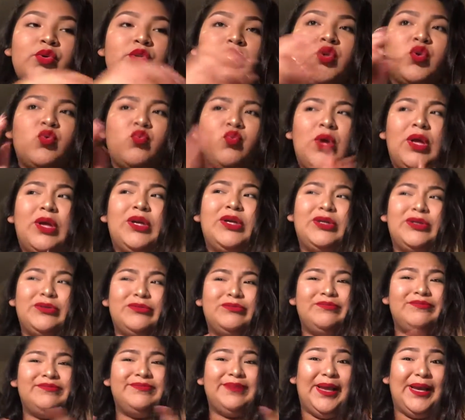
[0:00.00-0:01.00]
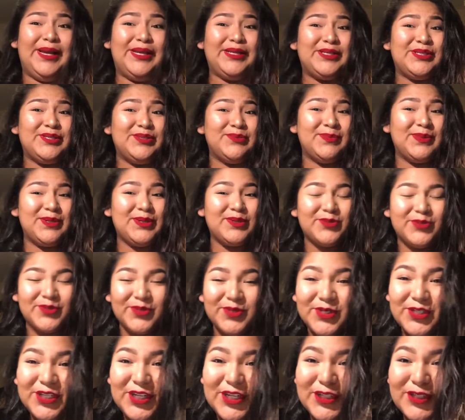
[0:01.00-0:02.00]
guys, welcome back to my
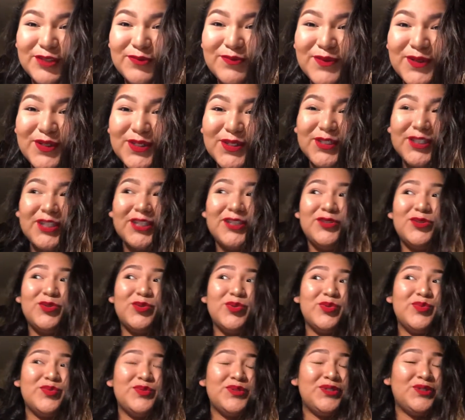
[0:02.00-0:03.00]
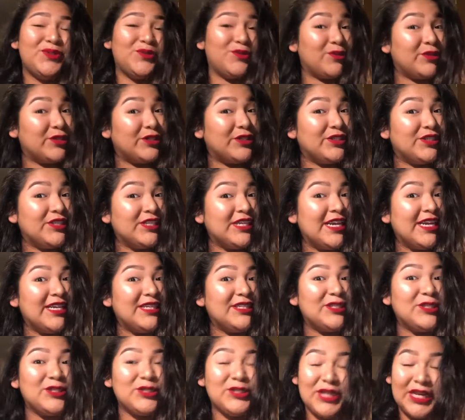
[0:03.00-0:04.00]
cringy as fuck channel where we do cringy
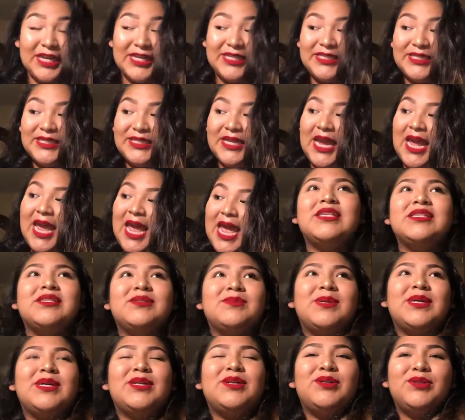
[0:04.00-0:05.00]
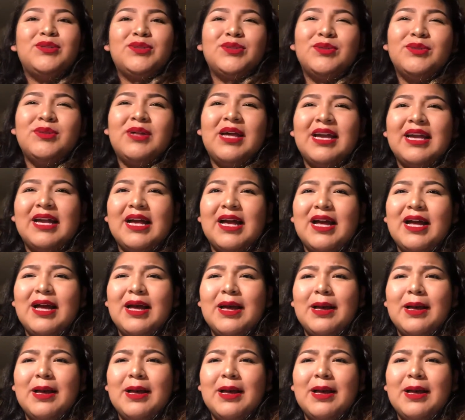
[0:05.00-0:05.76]
ass shit. It's about to do like